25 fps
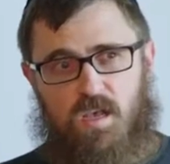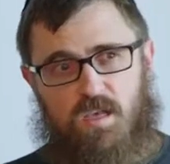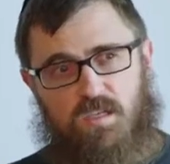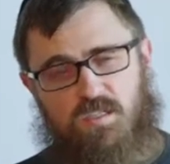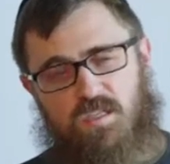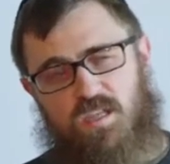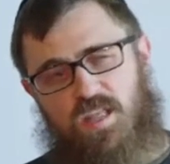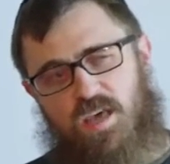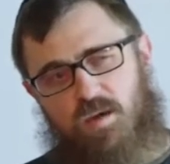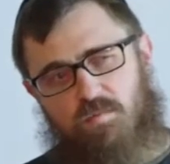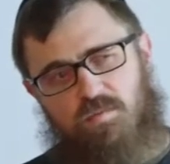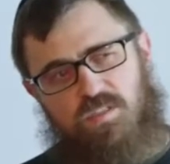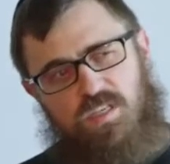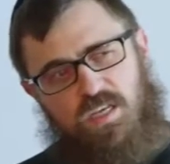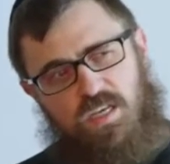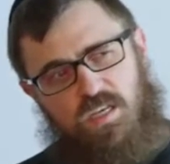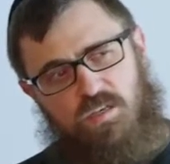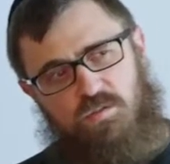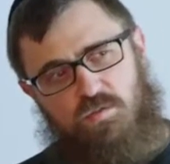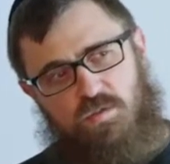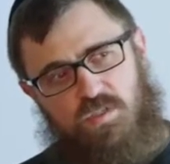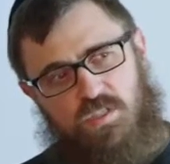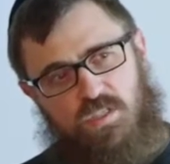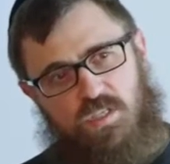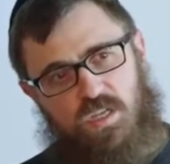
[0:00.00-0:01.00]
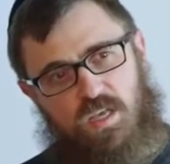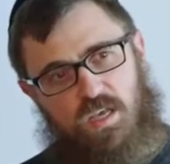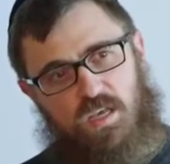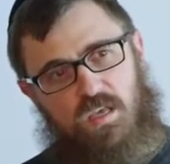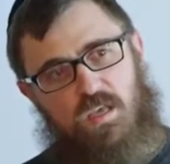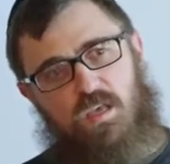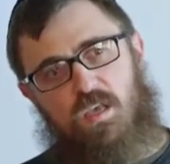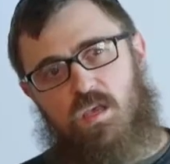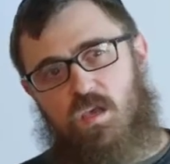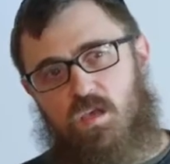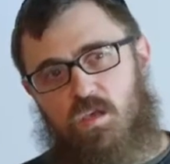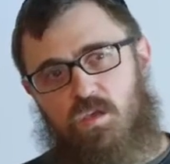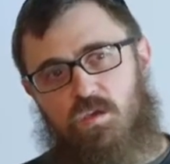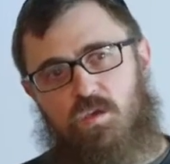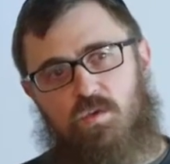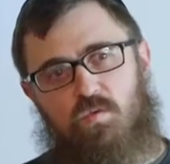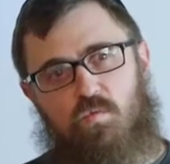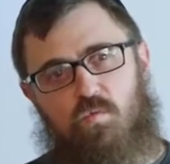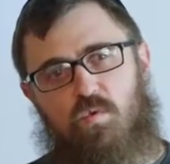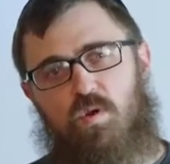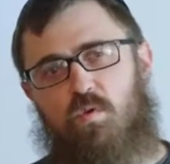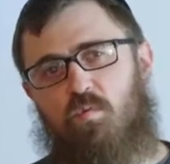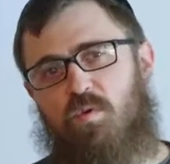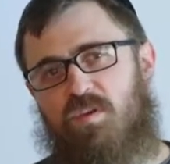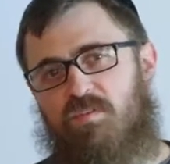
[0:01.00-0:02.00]
So that was interesting.
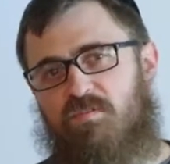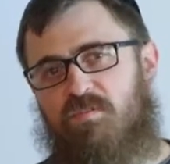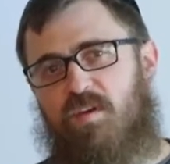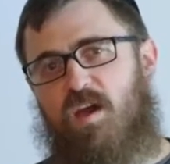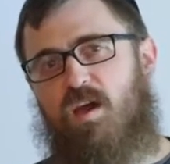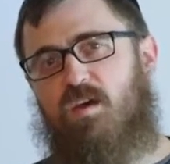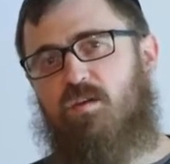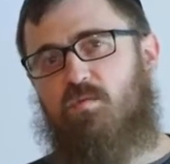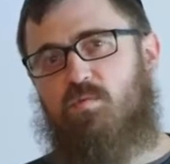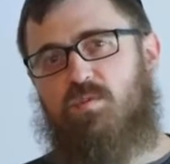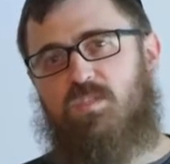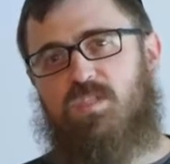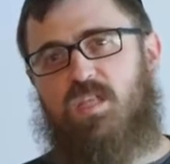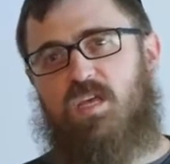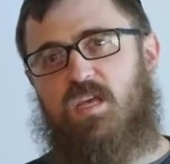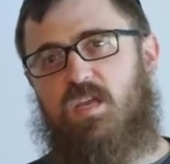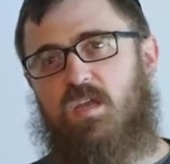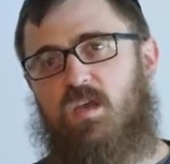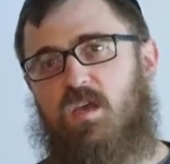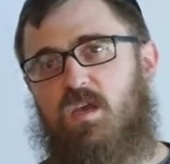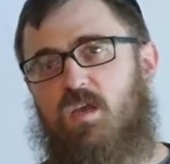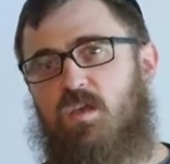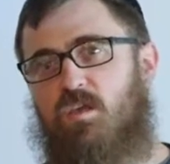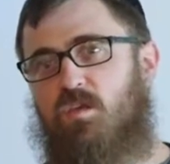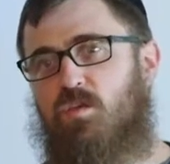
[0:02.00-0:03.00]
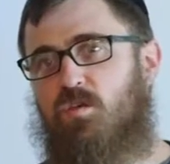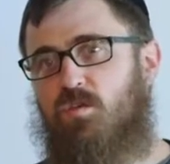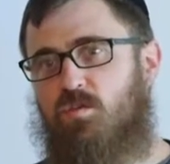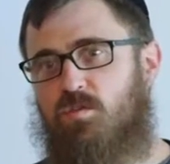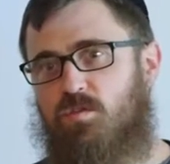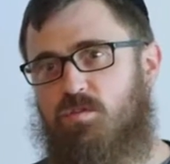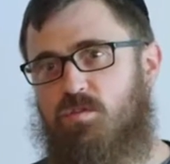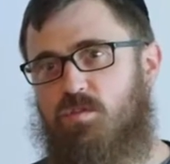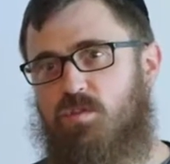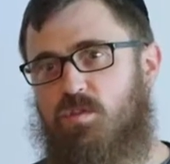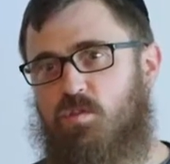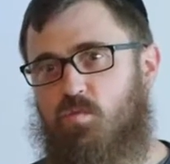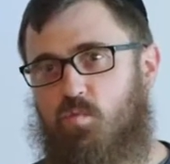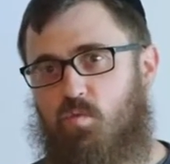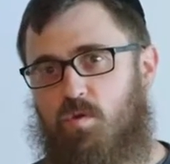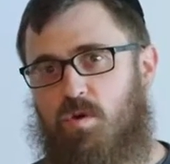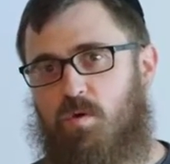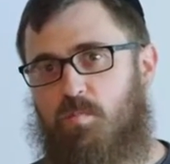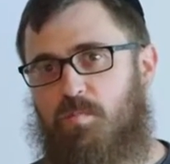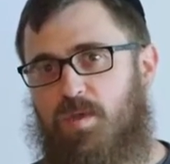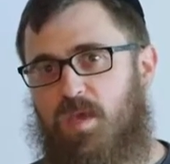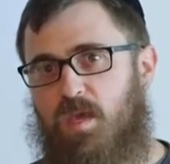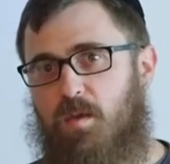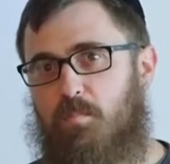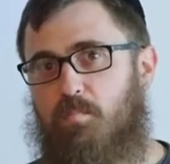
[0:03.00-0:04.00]
What we found was that users were
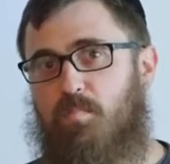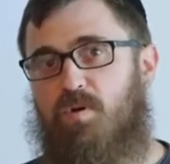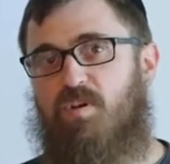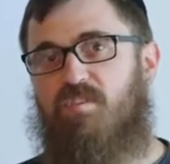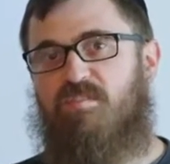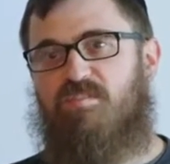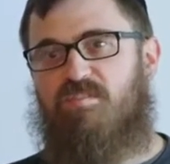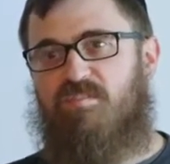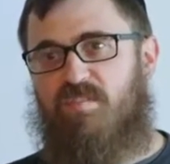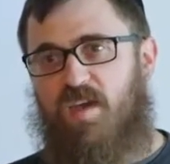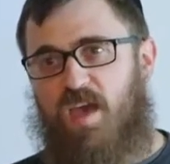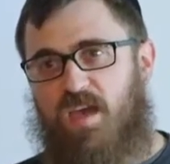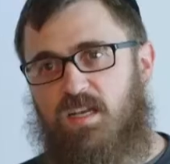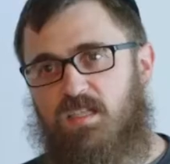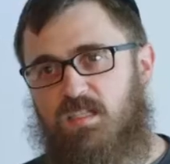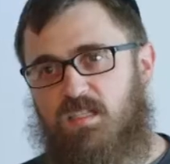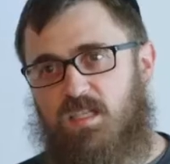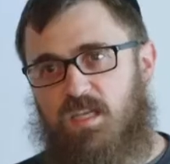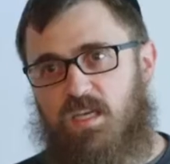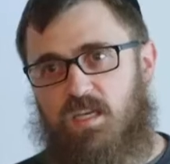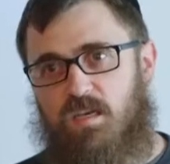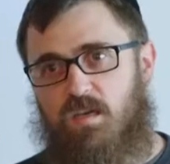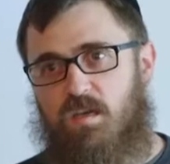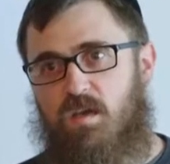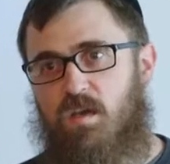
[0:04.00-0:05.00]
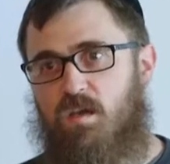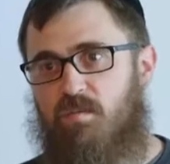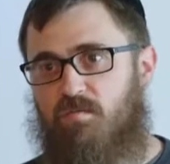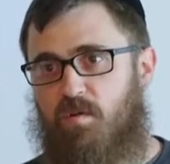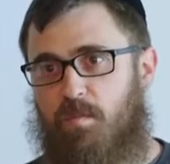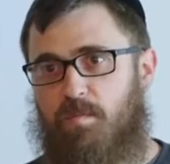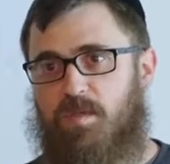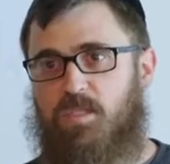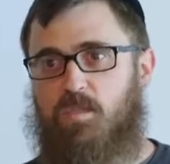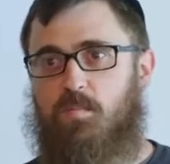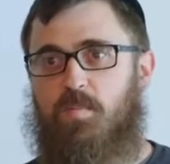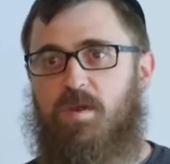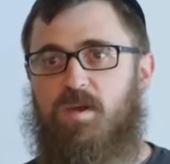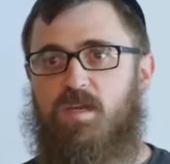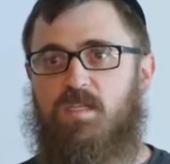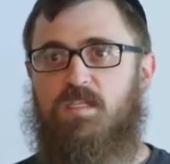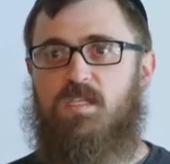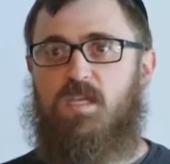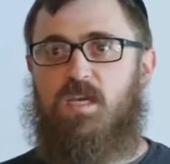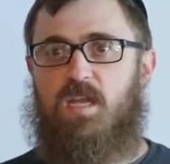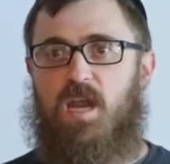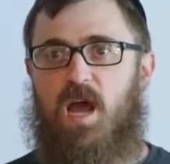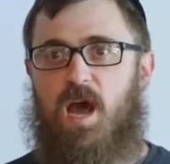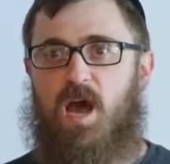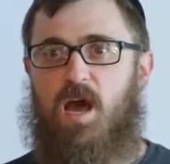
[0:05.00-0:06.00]
being prevented from
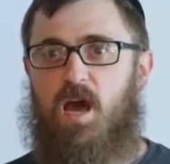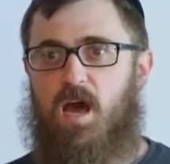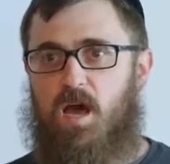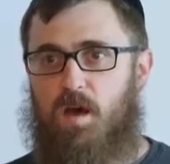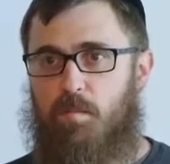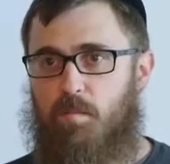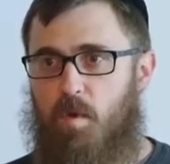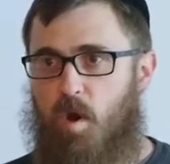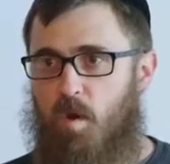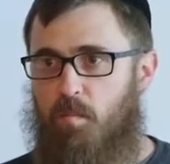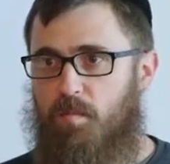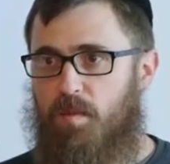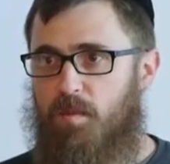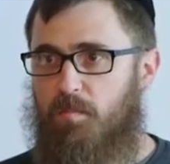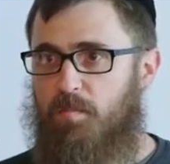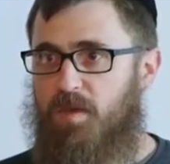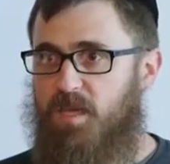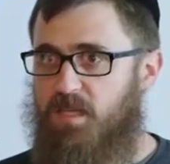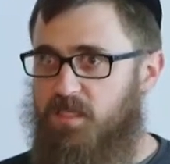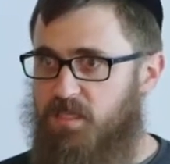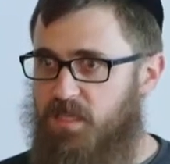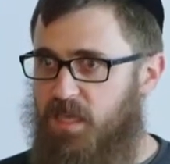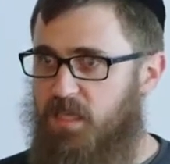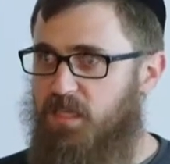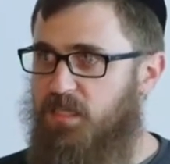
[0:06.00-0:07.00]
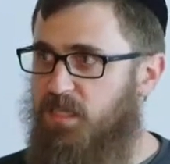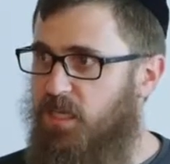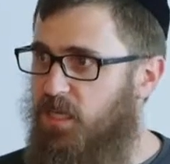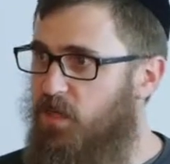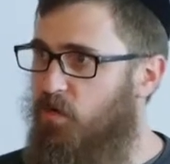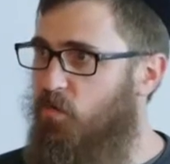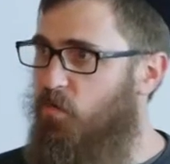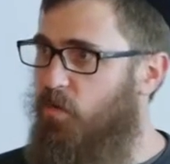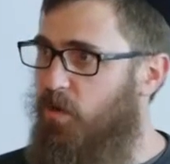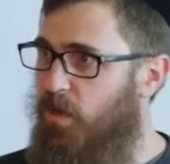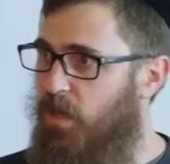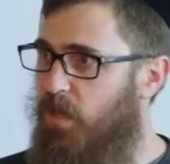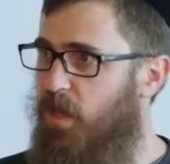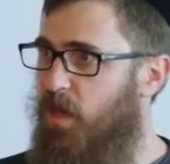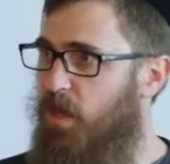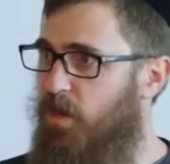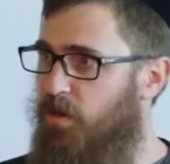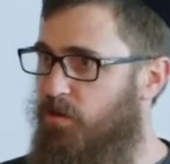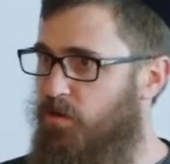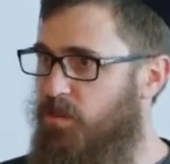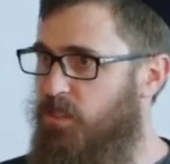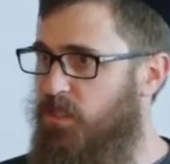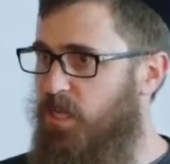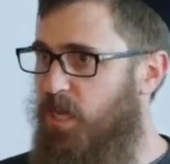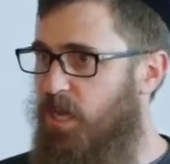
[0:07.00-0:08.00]
experiencing an aha moment because they didn't really
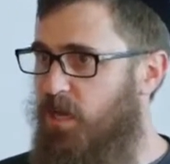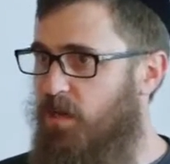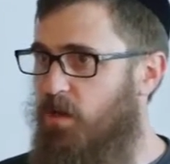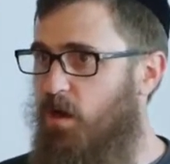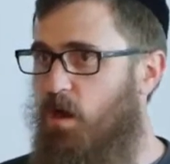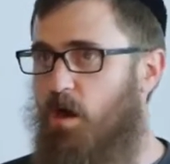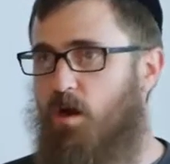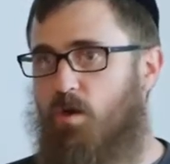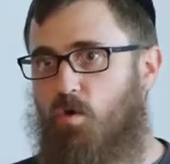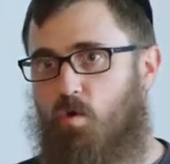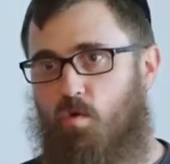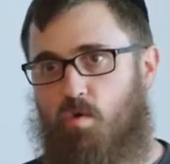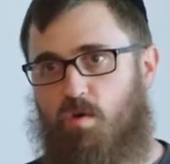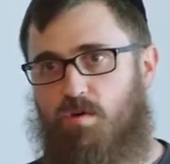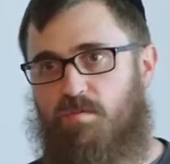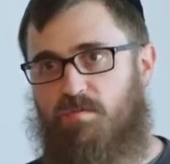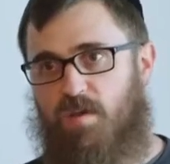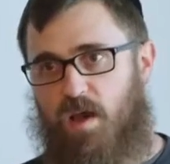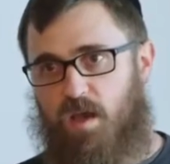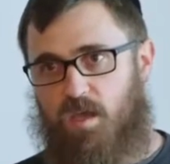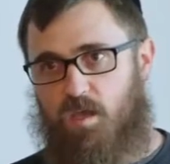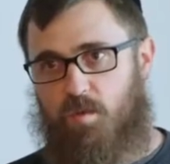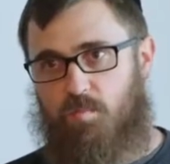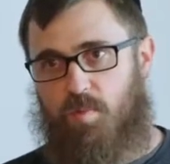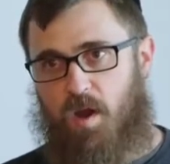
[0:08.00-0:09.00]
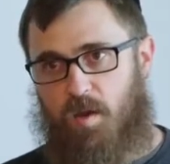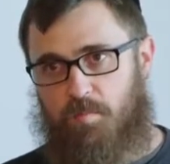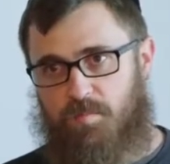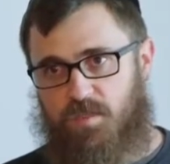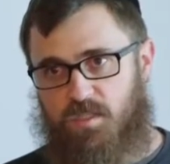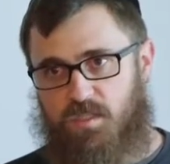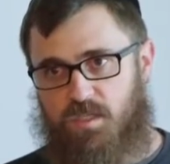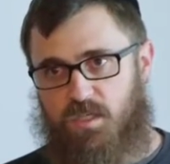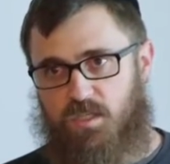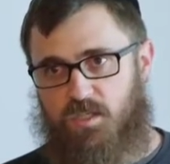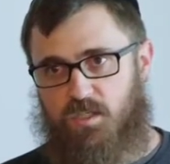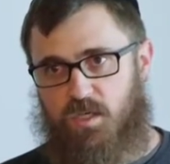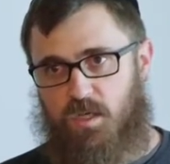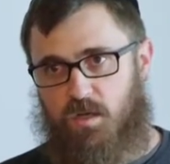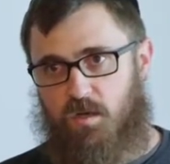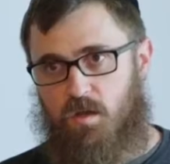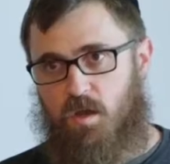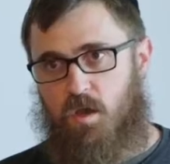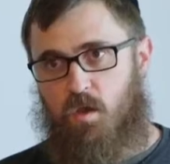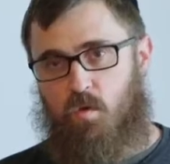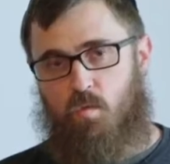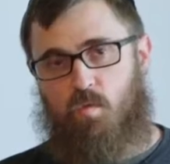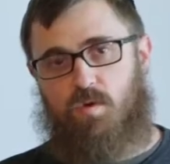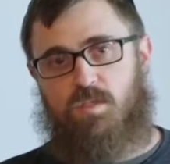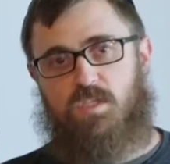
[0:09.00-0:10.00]
understand our core value proposition,
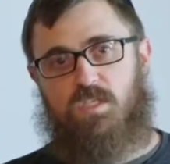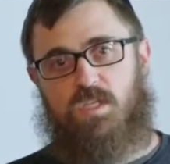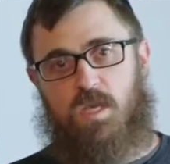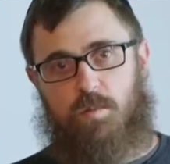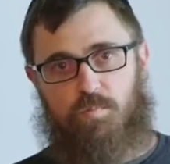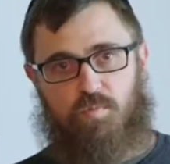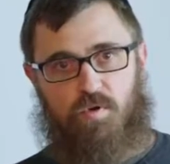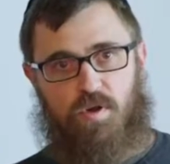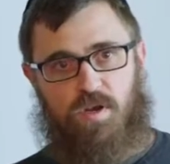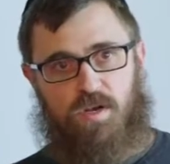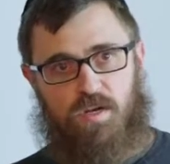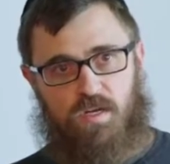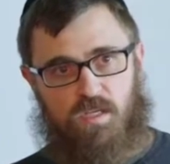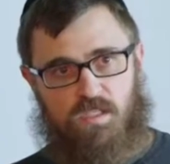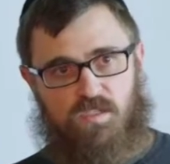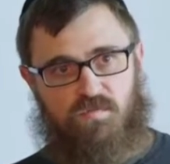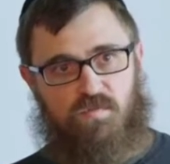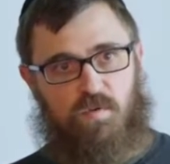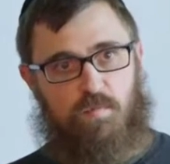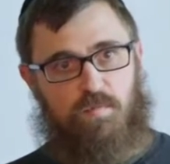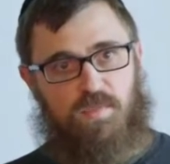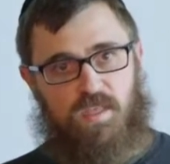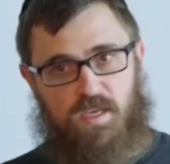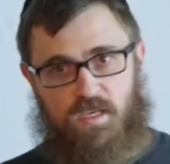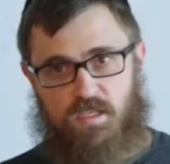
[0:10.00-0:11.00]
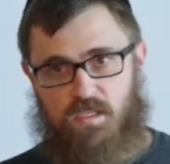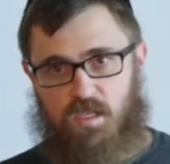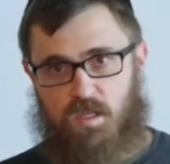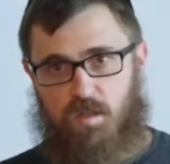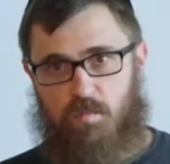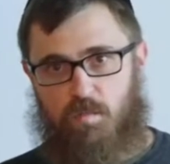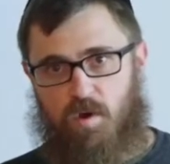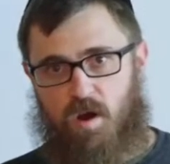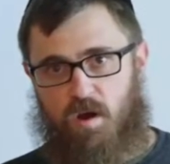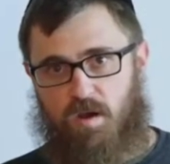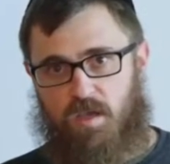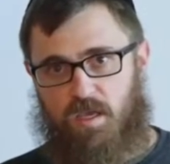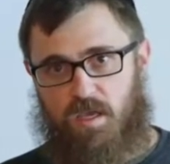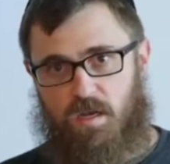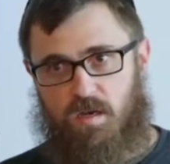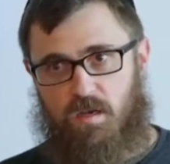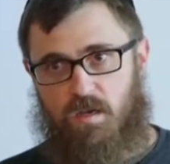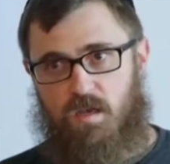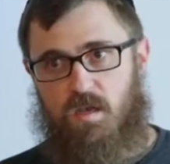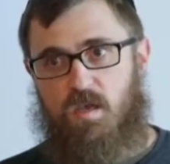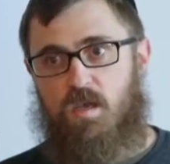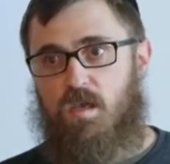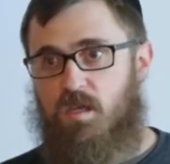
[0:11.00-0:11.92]
what separated us from things in the market.